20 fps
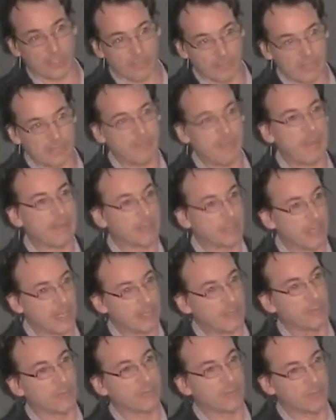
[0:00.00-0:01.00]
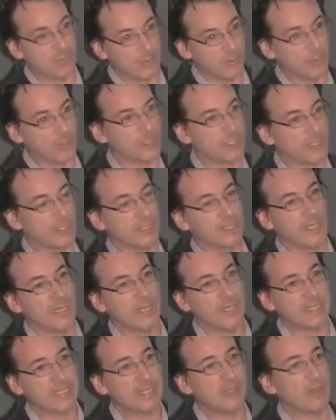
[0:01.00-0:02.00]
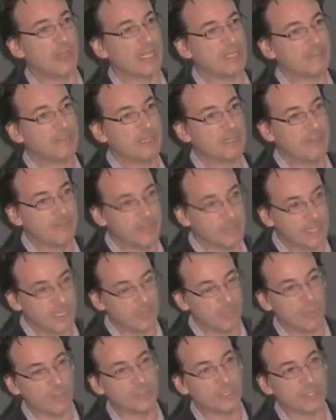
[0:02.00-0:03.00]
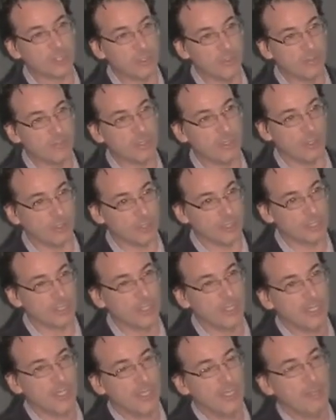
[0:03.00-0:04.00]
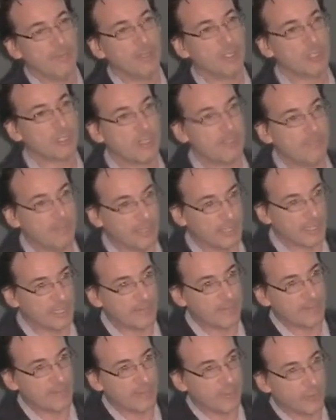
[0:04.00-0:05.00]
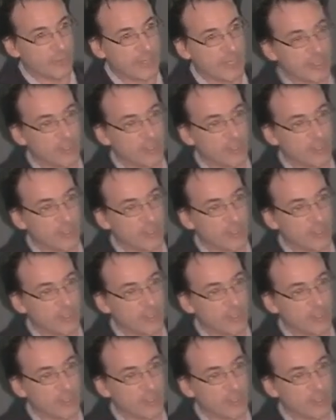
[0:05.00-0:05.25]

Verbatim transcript: discussed all possible, kind of spider-like robots, and NASA specifically wanted humanoids